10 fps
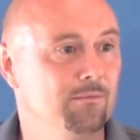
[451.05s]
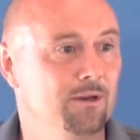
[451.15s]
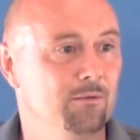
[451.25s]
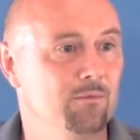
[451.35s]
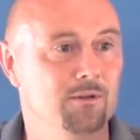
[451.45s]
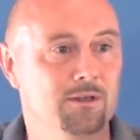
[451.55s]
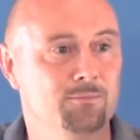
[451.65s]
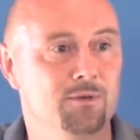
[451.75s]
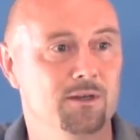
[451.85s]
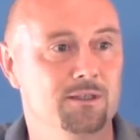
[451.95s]
you know, what this
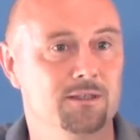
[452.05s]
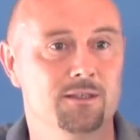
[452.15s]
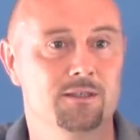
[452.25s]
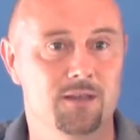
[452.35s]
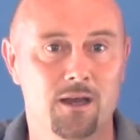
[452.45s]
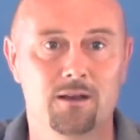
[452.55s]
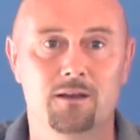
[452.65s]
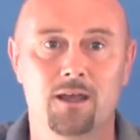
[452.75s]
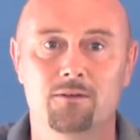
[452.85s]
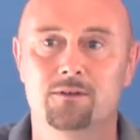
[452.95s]
person had done
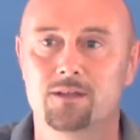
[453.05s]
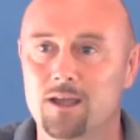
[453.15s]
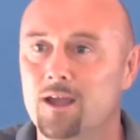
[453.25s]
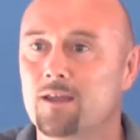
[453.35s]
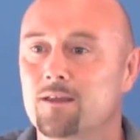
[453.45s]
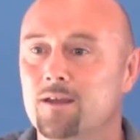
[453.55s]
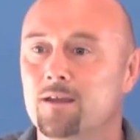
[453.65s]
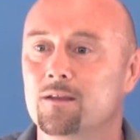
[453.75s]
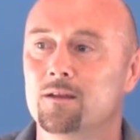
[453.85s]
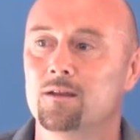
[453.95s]
and how dare
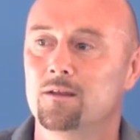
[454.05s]
they, and,